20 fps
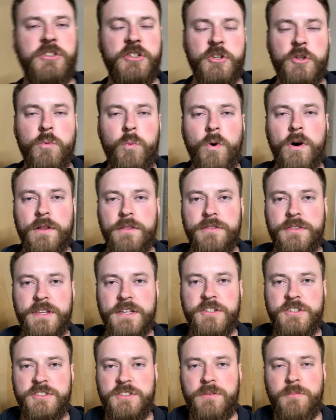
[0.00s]
you want
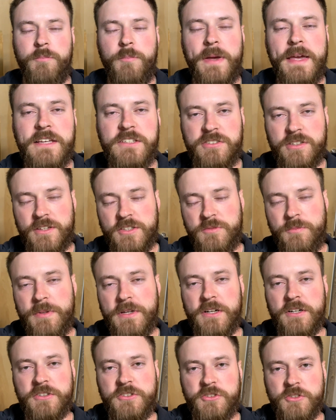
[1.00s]
this base of this
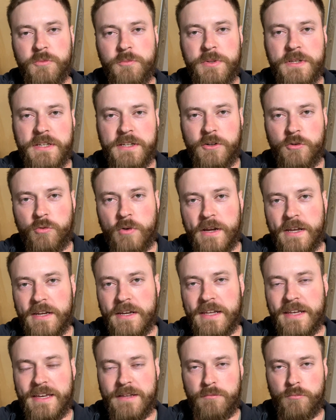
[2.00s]
beer to be
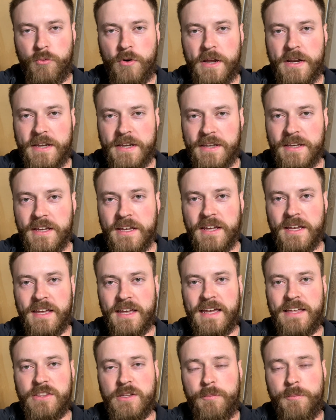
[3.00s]
grainy and bready,
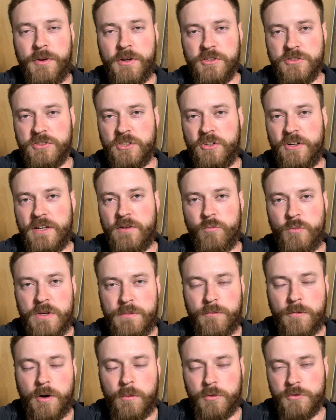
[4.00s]
and the Pilsner and wheat
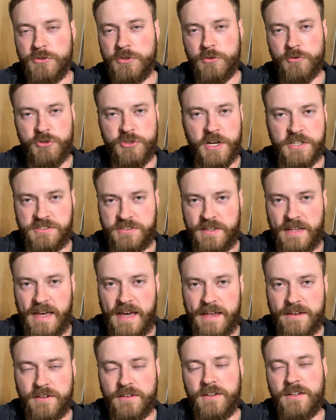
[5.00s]
malt will do just
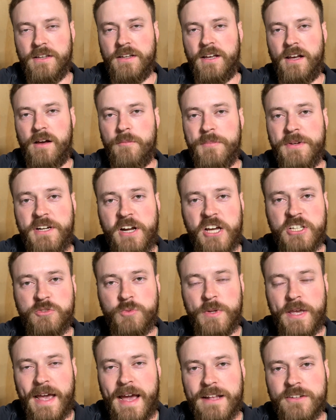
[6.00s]
that. Because
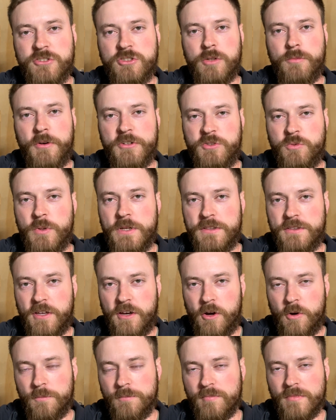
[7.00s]
we add so much wheat,
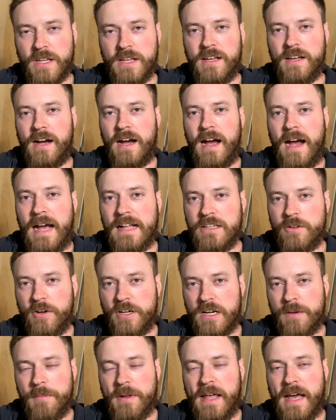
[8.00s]
though, I highly
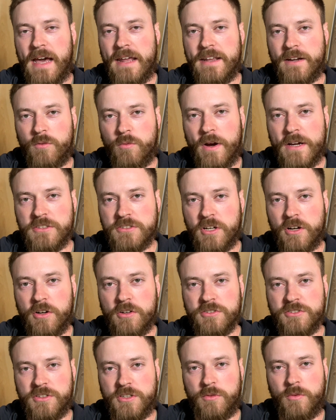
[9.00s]
recommend adding rice
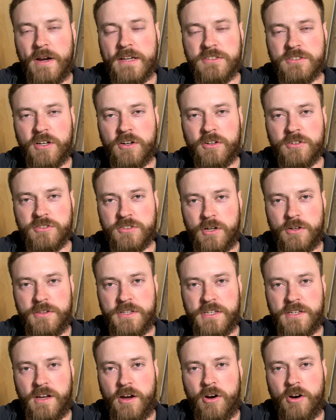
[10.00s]
hulls. The rice hulls are
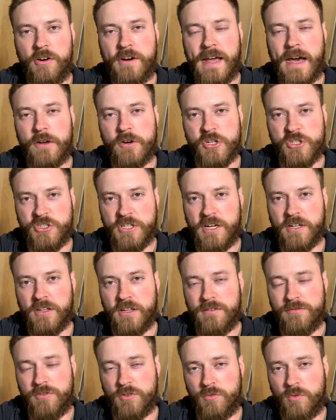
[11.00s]
the hard outer shell
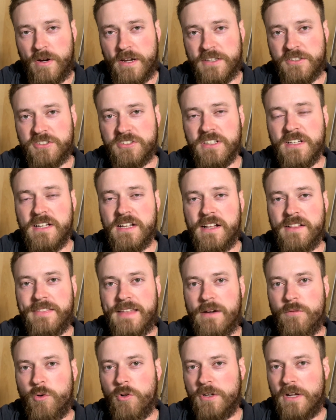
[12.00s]
of the rice
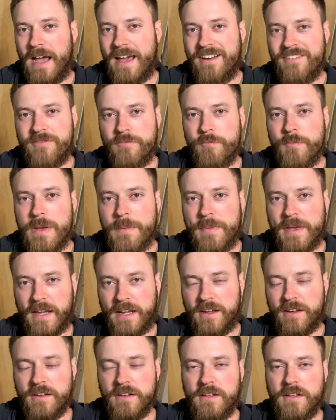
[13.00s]
that will kind of
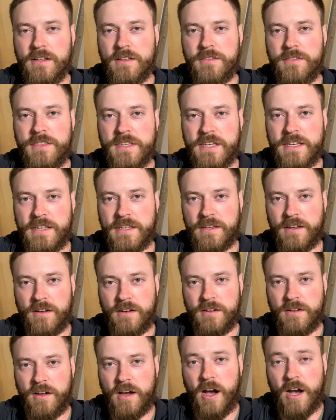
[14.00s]
mimic the
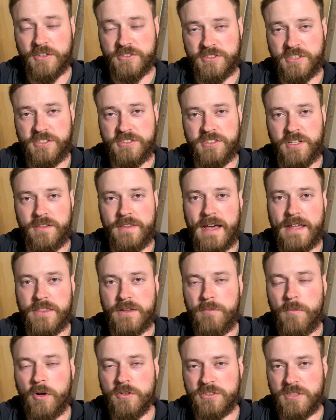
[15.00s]
husks that
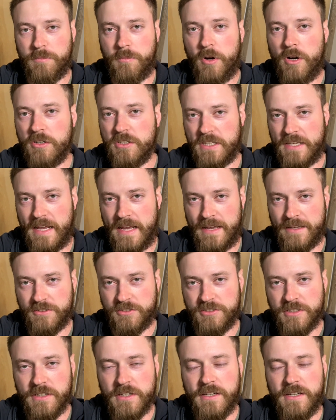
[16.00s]
the malted barley
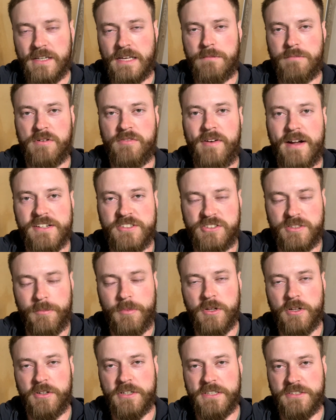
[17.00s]
has and provide
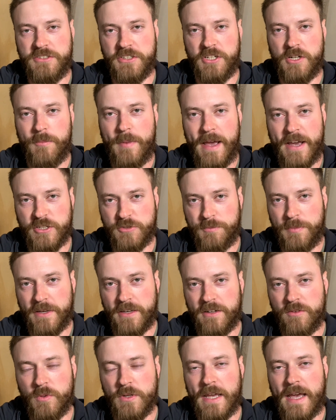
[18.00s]
stability to your mash
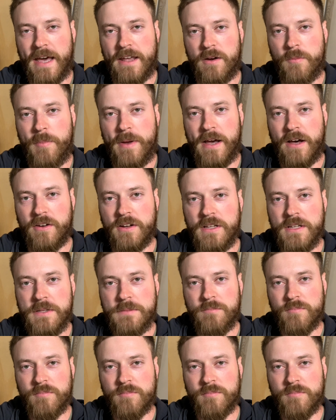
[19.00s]
bed. We add about